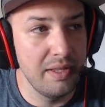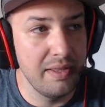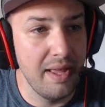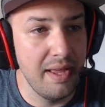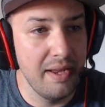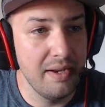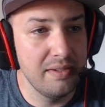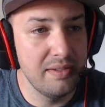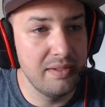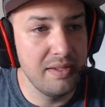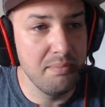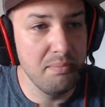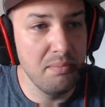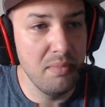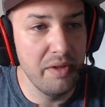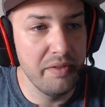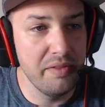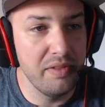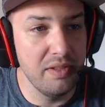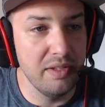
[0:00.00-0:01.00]
Now, that is the
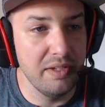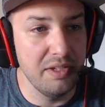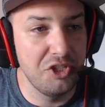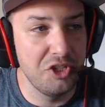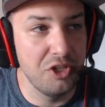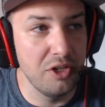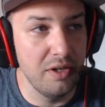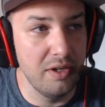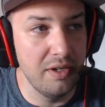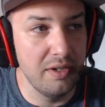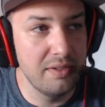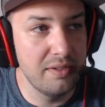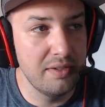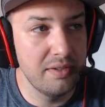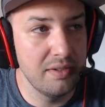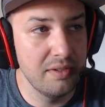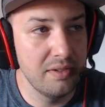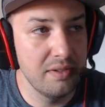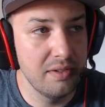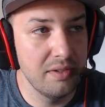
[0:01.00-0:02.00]
monthly
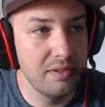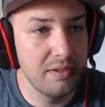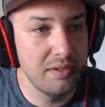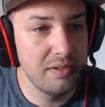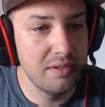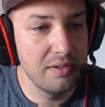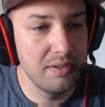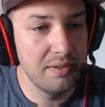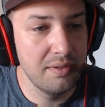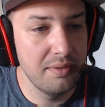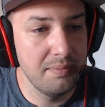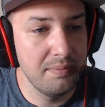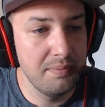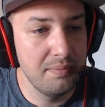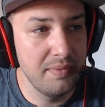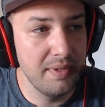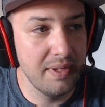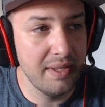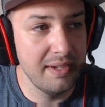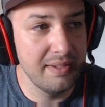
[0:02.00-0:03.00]
chart.
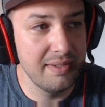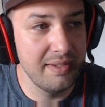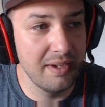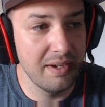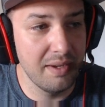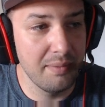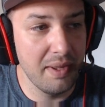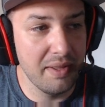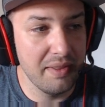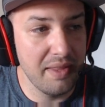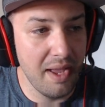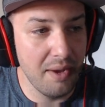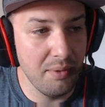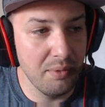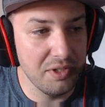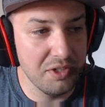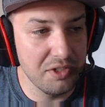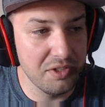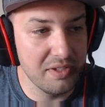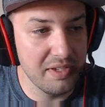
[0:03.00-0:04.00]
I'm not going to talk about
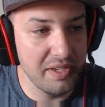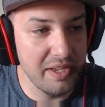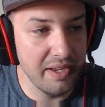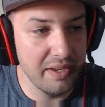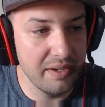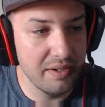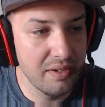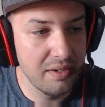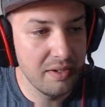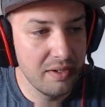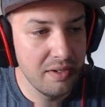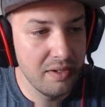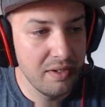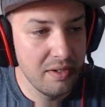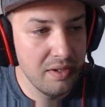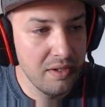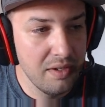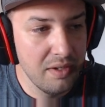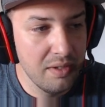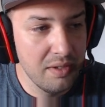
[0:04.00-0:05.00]
that one just yet.
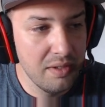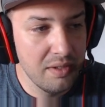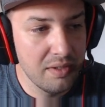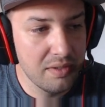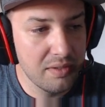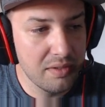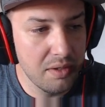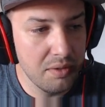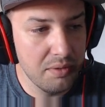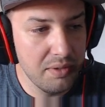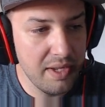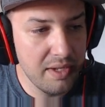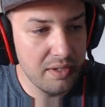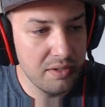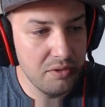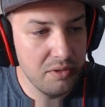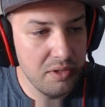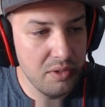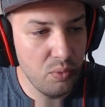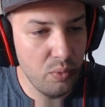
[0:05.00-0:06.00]
Let's go
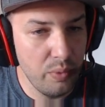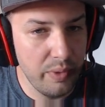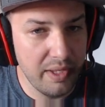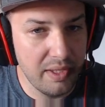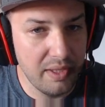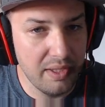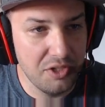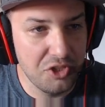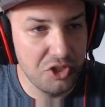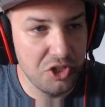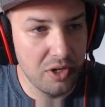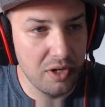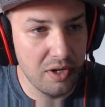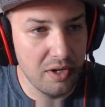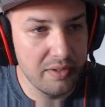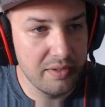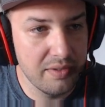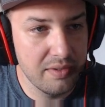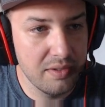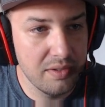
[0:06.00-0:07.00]
down to the weekly
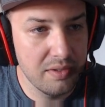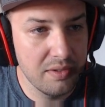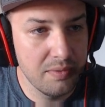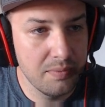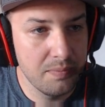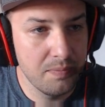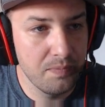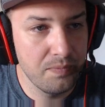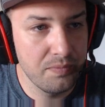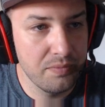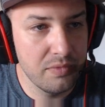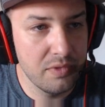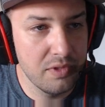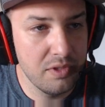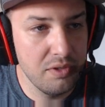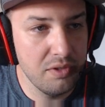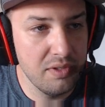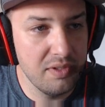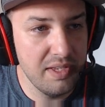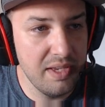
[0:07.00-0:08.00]
chart.
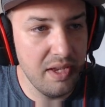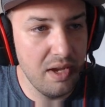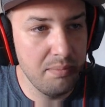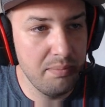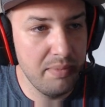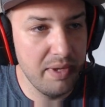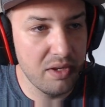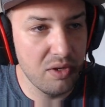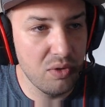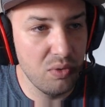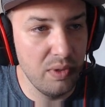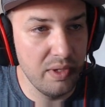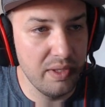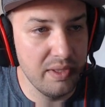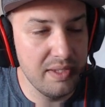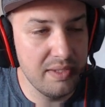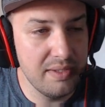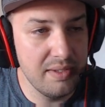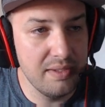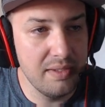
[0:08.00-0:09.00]
So you can see on
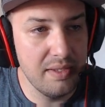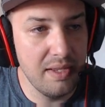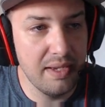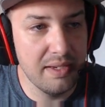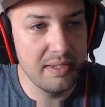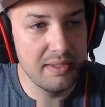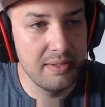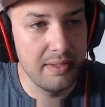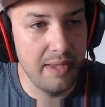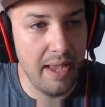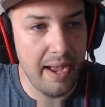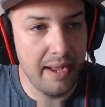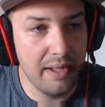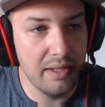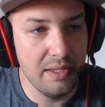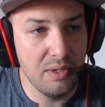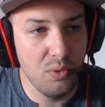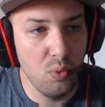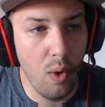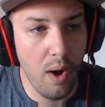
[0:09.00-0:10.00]
Bitcoin, this is
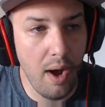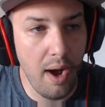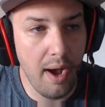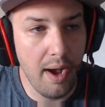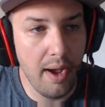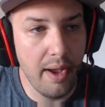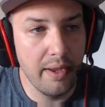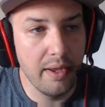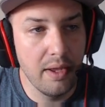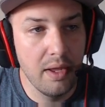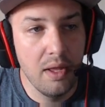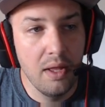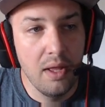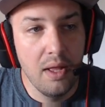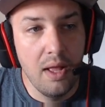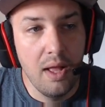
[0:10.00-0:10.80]
exactly why